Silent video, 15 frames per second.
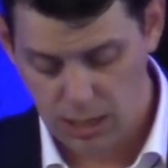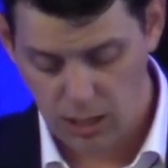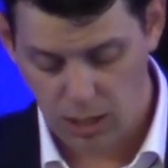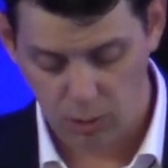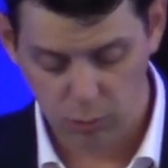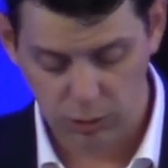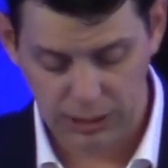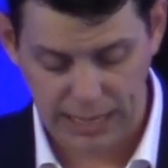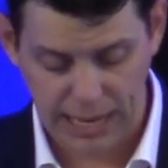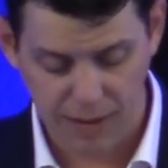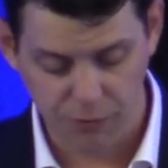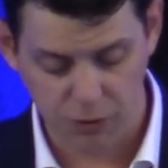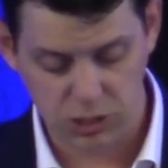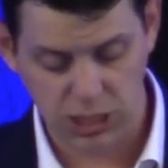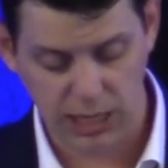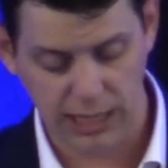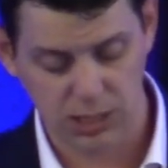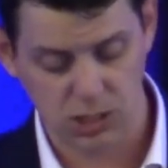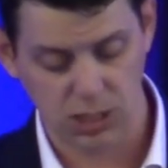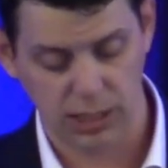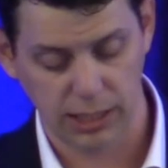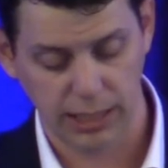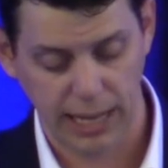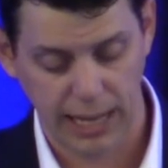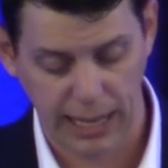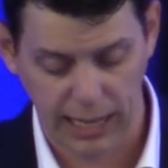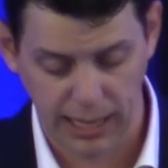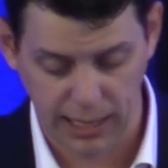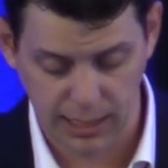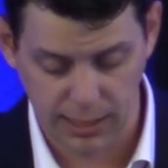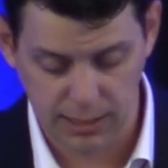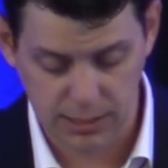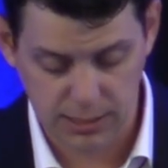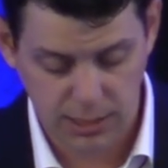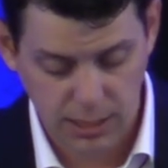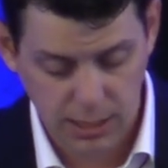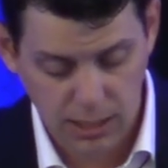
really ever-changing, and